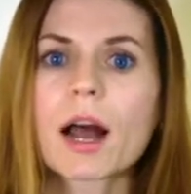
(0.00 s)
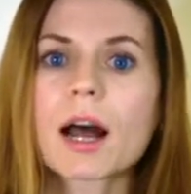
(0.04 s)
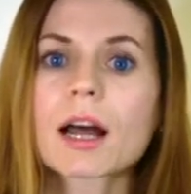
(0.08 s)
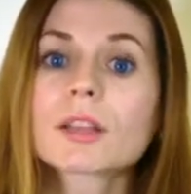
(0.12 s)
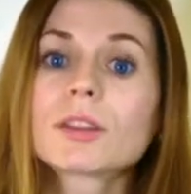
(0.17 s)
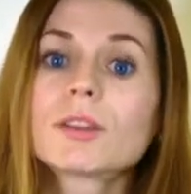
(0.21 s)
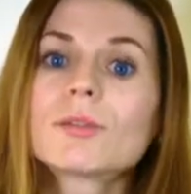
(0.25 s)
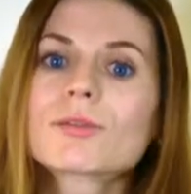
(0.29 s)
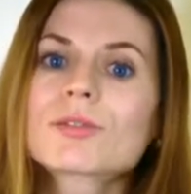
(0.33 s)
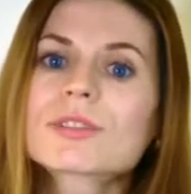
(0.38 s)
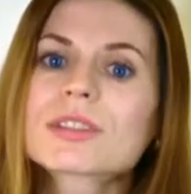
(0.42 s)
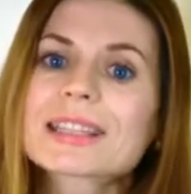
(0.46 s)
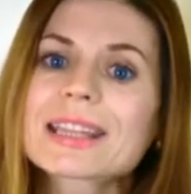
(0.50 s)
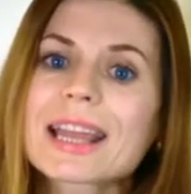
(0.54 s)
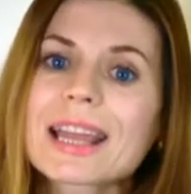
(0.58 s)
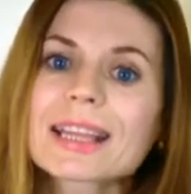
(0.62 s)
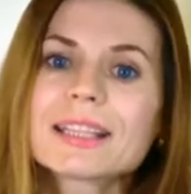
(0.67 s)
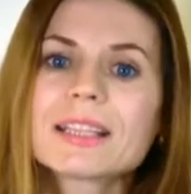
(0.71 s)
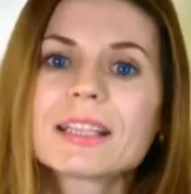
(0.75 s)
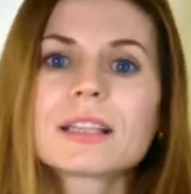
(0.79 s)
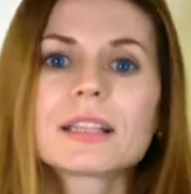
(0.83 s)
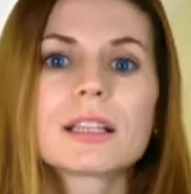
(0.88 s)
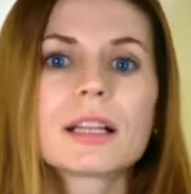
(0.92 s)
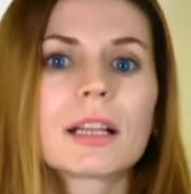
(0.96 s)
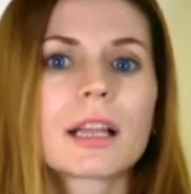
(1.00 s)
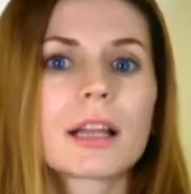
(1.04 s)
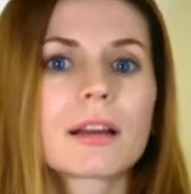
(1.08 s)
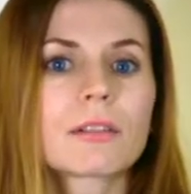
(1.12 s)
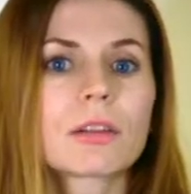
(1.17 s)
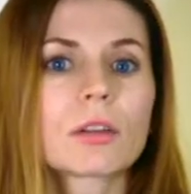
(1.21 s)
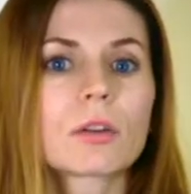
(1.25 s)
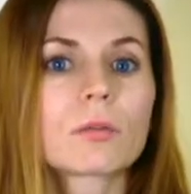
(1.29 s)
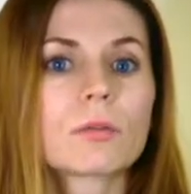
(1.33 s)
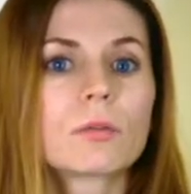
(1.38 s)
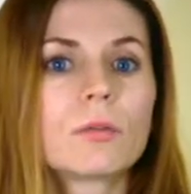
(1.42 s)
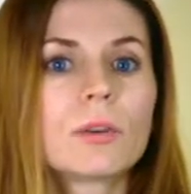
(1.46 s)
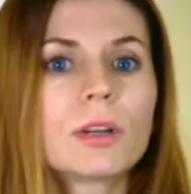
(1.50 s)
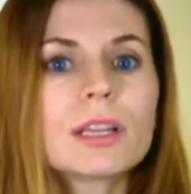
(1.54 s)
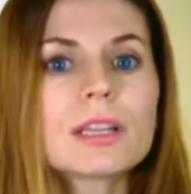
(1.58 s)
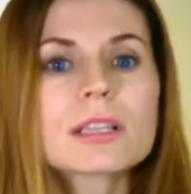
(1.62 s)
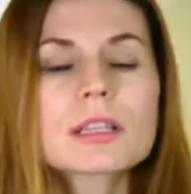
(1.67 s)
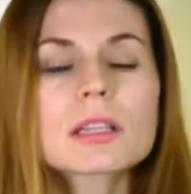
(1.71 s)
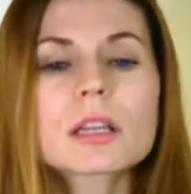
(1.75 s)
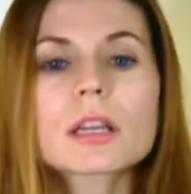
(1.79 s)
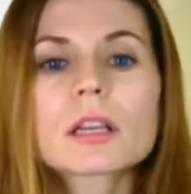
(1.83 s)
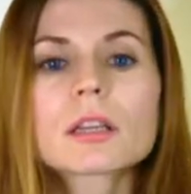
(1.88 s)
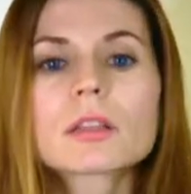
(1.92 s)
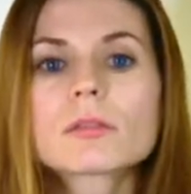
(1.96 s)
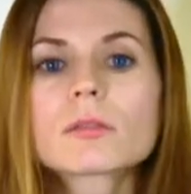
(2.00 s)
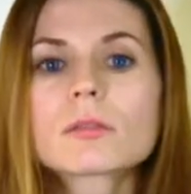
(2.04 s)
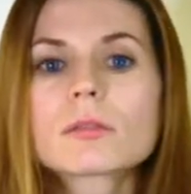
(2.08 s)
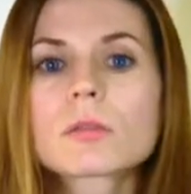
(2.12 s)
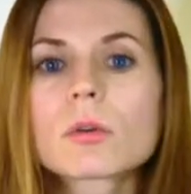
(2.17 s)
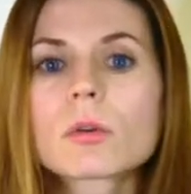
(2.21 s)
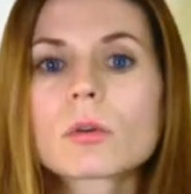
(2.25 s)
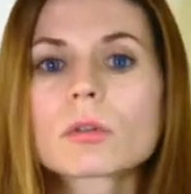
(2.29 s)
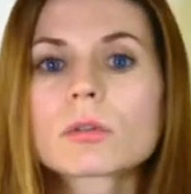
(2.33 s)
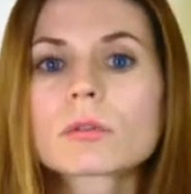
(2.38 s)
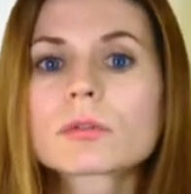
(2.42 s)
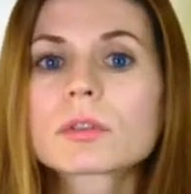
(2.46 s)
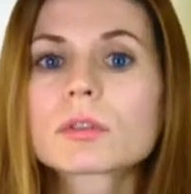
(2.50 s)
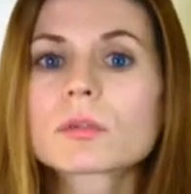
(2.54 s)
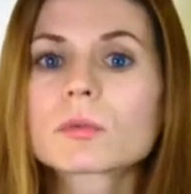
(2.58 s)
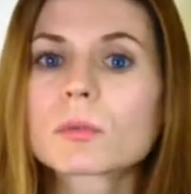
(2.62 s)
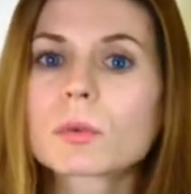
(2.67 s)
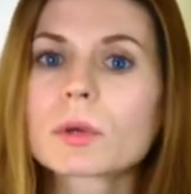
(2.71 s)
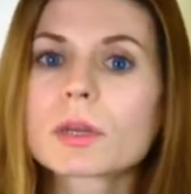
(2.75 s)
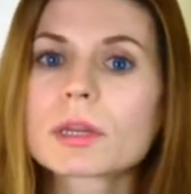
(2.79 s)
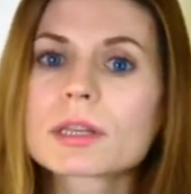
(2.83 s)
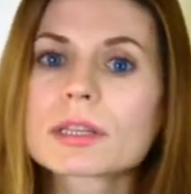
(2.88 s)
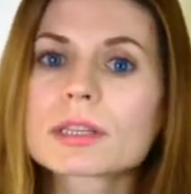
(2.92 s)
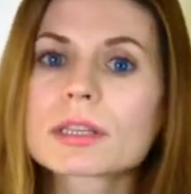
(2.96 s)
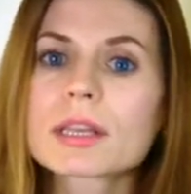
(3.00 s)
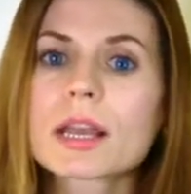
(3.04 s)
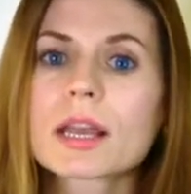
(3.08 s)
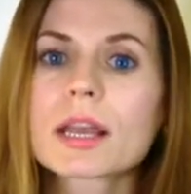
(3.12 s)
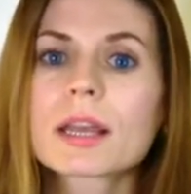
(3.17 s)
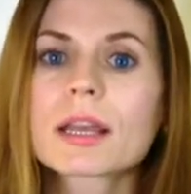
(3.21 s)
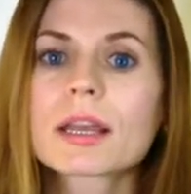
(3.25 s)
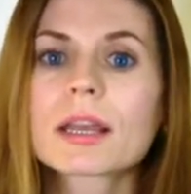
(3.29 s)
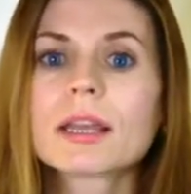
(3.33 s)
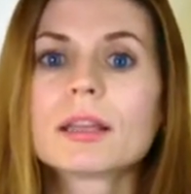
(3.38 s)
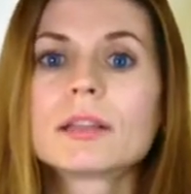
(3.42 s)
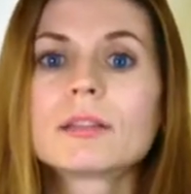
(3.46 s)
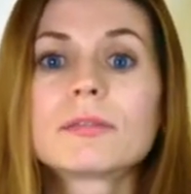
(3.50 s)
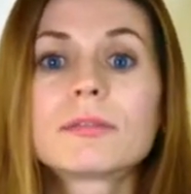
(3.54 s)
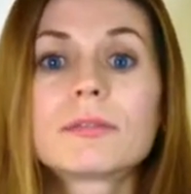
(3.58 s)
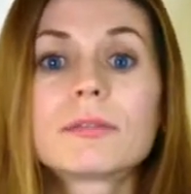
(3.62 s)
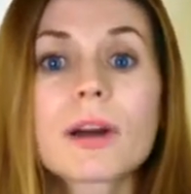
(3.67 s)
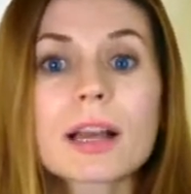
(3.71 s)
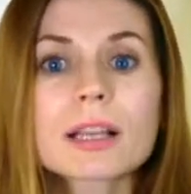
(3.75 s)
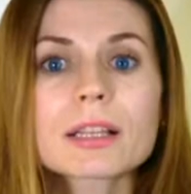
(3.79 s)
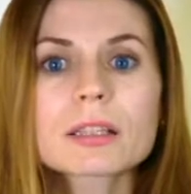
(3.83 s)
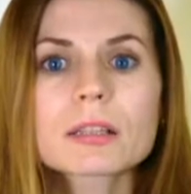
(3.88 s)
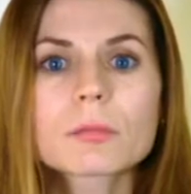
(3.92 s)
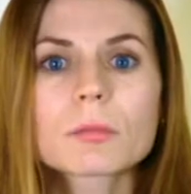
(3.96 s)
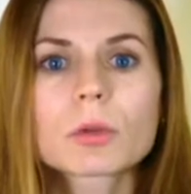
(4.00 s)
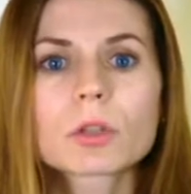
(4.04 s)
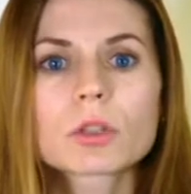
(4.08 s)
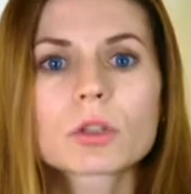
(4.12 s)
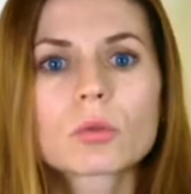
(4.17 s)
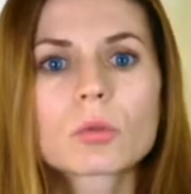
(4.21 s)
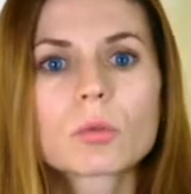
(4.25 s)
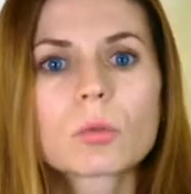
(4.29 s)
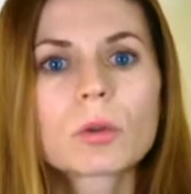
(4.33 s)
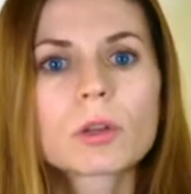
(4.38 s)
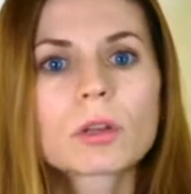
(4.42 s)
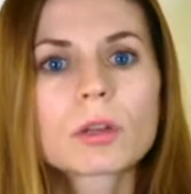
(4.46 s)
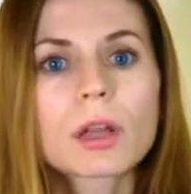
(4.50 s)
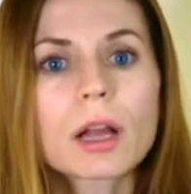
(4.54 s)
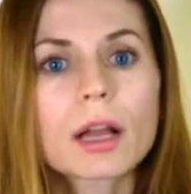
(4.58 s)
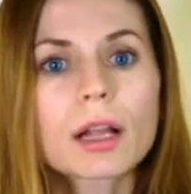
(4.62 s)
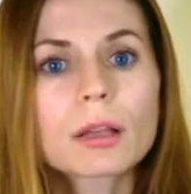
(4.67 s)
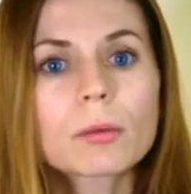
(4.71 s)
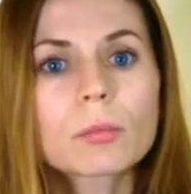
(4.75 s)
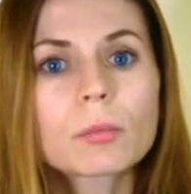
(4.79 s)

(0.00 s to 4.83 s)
Understanding the level of risk involved with investment will help